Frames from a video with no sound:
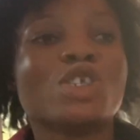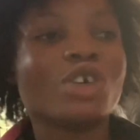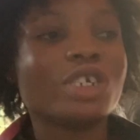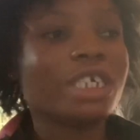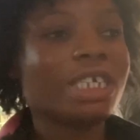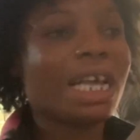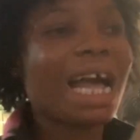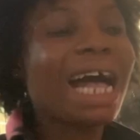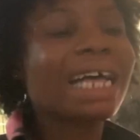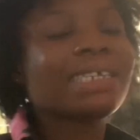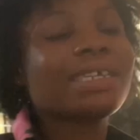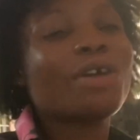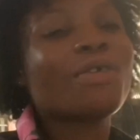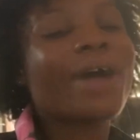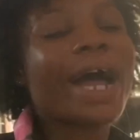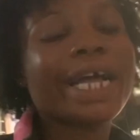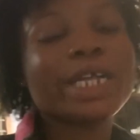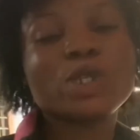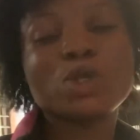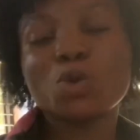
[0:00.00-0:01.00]
So she has the
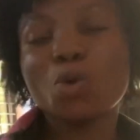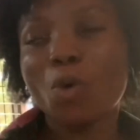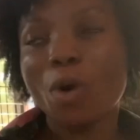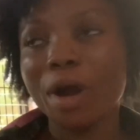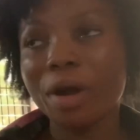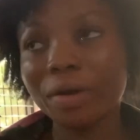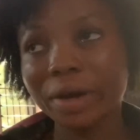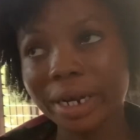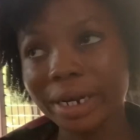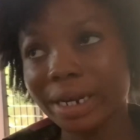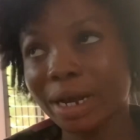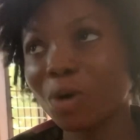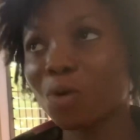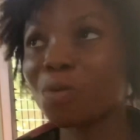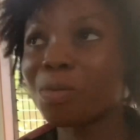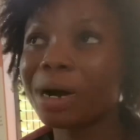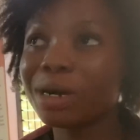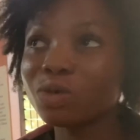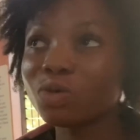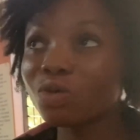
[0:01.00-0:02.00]
right to query the
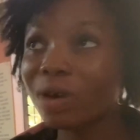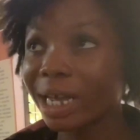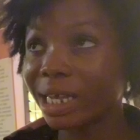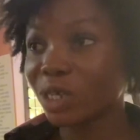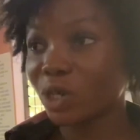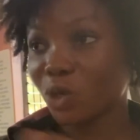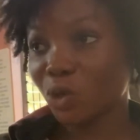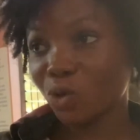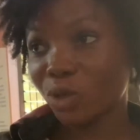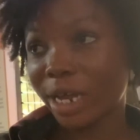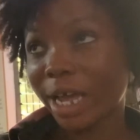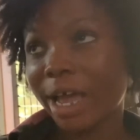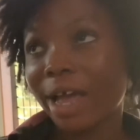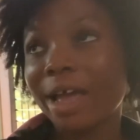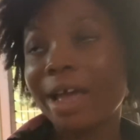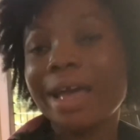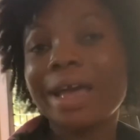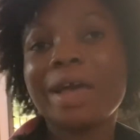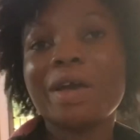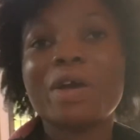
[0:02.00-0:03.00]
woman who instilled
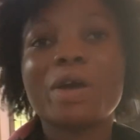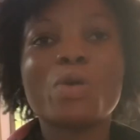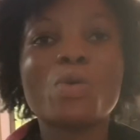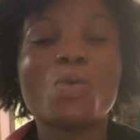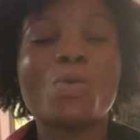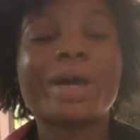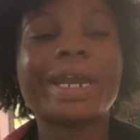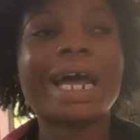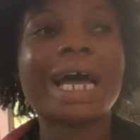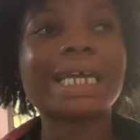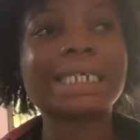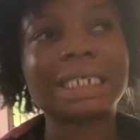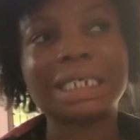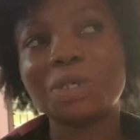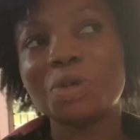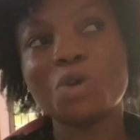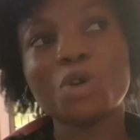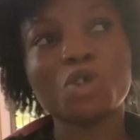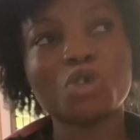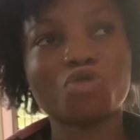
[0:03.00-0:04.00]
her, whether
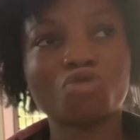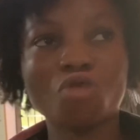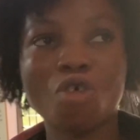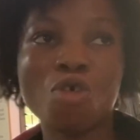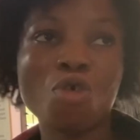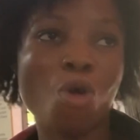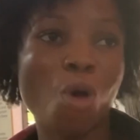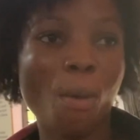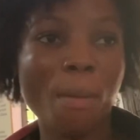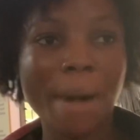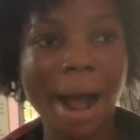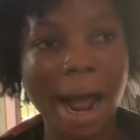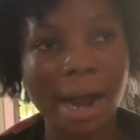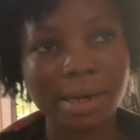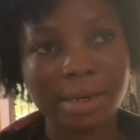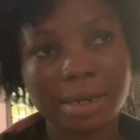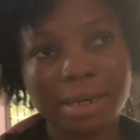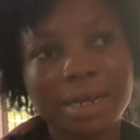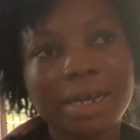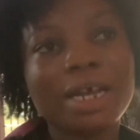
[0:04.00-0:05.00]
she goes wrong or bad.
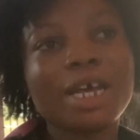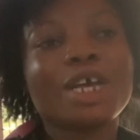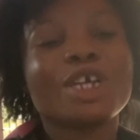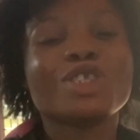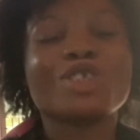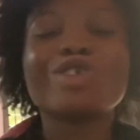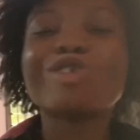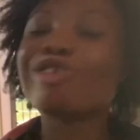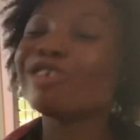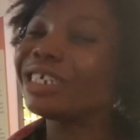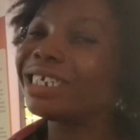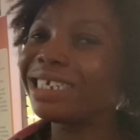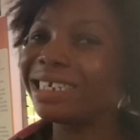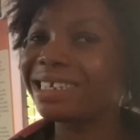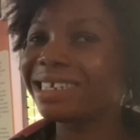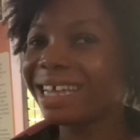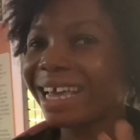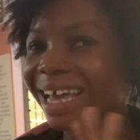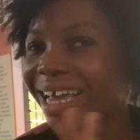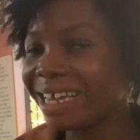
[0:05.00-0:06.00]
Though
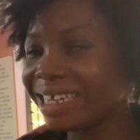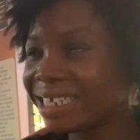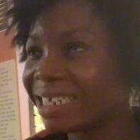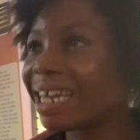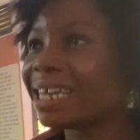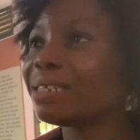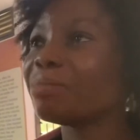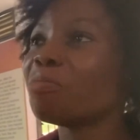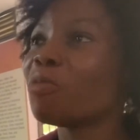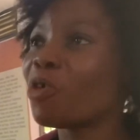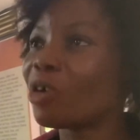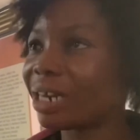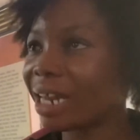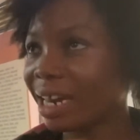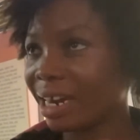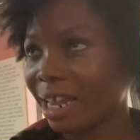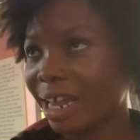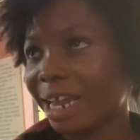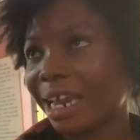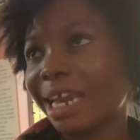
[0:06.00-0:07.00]
she's aged more
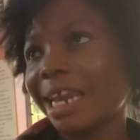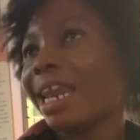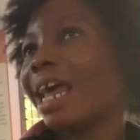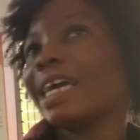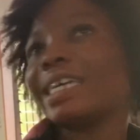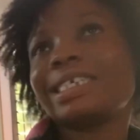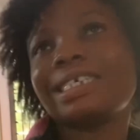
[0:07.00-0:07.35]
than her, and